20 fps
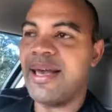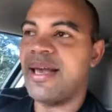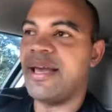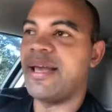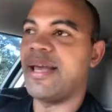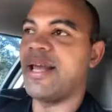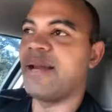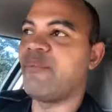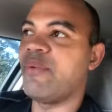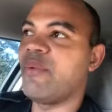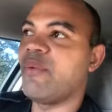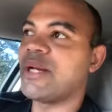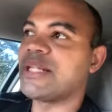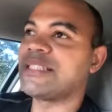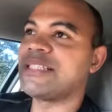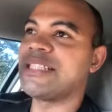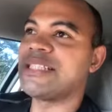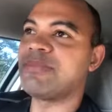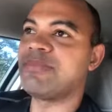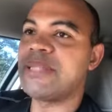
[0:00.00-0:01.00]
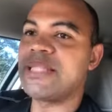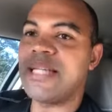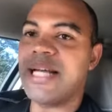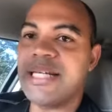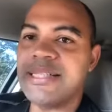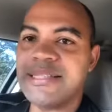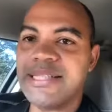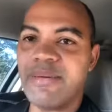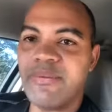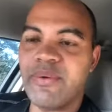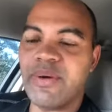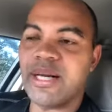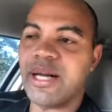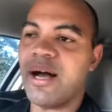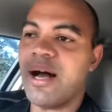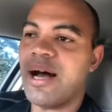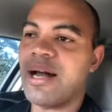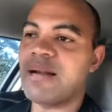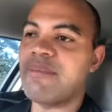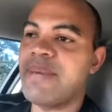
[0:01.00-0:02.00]
And we want to systematize that. We want to
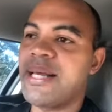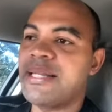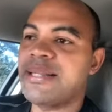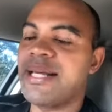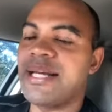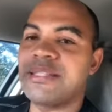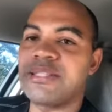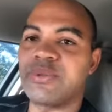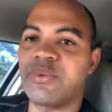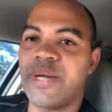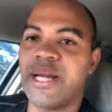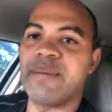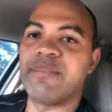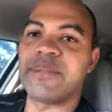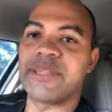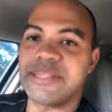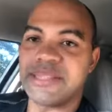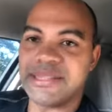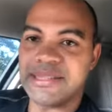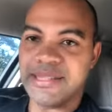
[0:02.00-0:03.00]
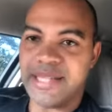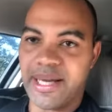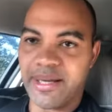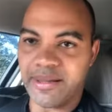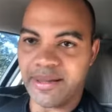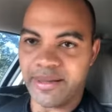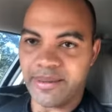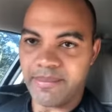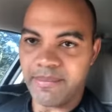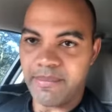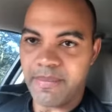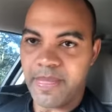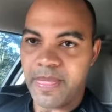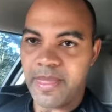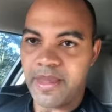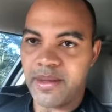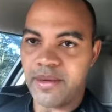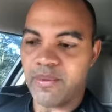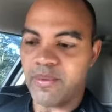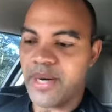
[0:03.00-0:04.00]
automate that so we're able to scale it,
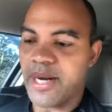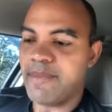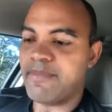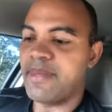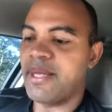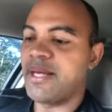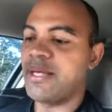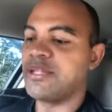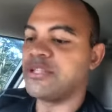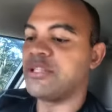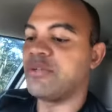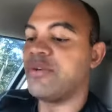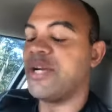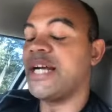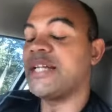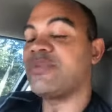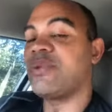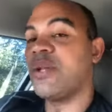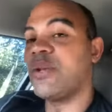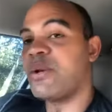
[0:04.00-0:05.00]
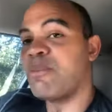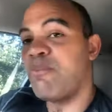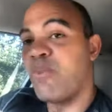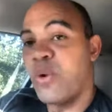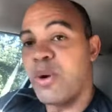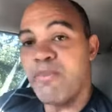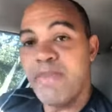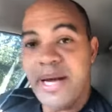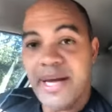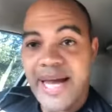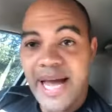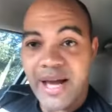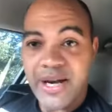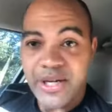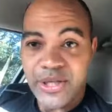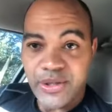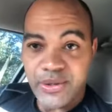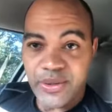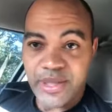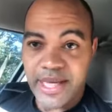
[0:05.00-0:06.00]
right? So if you guys want to learn more about how to
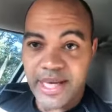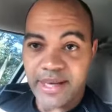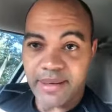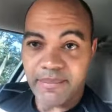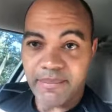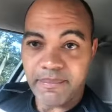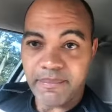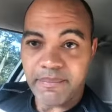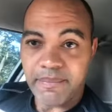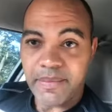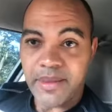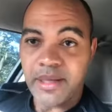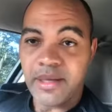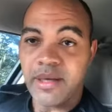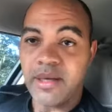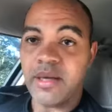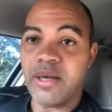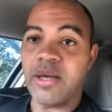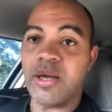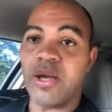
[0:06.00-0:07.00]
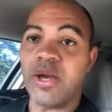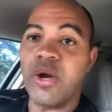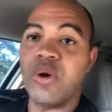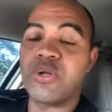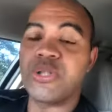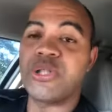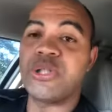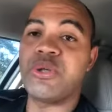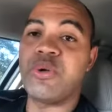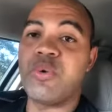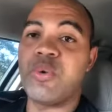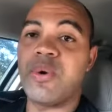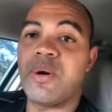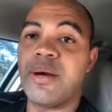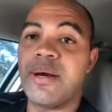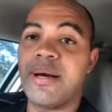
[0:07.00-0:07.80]
do that, go to